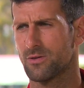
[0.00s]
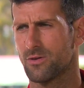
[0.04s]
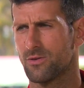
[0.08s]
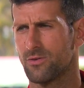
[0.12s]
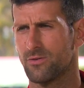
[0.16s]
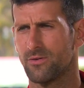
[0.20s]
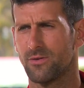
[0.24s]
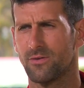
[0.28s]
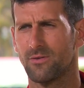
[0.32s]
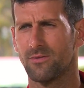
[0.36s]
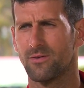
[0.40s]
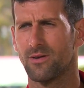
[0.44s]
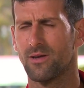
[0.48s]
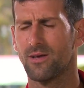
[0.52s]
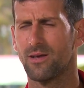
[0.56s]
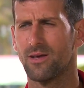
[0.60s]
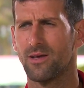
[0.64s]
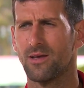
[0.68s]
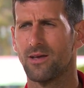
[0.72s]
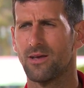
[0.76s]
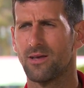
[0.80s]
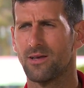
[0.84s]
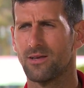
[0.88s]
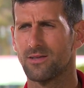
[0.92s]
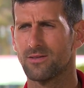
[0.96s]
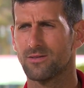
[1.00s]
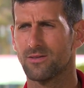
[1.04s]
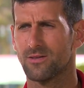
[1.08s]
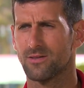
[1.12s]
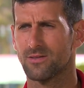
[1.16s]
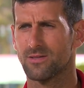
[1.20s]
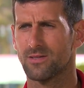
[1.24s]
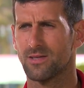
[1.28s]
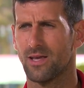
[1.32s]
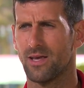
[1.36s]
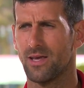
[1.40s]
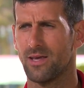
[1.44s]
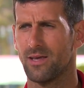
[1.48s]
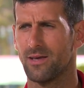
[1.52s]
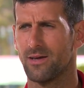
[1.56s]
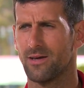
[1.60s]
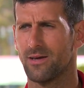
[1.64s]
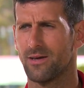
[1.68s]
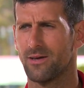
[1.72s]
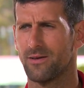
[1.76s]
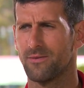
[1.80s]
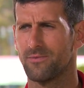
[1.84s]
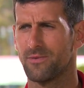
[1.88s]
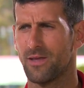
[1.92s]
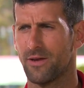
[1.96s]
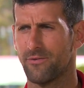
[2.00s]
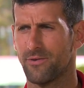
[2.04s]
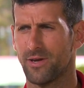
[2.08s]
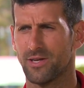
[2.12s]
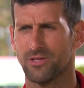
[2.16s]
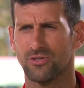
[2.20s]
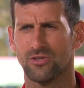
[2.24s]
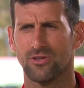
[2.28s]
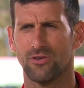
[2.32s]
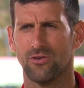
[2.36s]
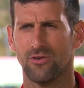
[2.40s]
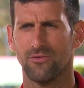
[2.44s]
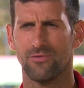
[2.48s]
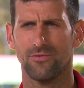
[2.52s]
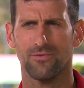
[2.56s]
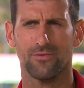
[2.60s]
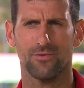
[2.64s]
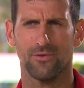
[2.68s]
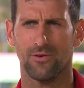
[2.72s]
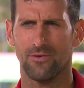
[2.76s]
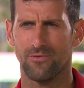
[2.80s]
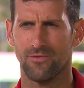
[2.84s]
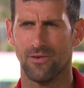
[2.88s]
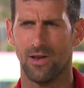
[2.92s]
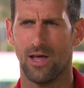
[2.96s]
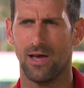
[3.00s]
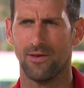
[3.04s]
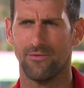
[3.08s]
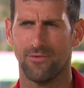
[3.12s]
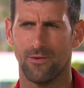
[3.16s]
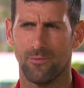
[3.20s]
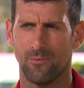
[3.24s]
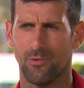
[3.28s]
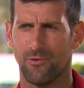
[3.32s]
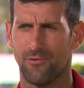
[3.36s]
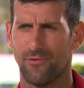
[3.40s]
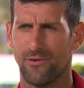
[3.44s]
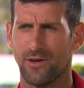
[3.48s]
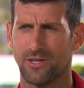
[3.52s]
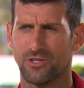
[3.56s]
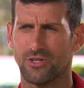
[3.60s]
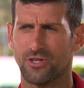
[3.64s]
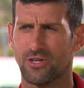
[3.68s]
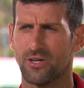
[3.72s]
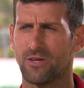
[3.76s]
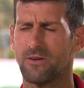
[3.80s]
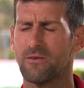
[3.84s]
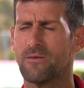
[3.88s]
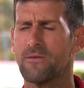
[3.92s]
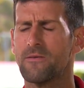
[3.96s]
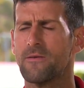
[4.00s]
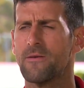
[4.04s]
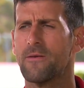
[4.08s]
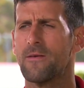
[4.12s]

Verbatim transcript: its own, so to say, uh, direction of, of life and profession.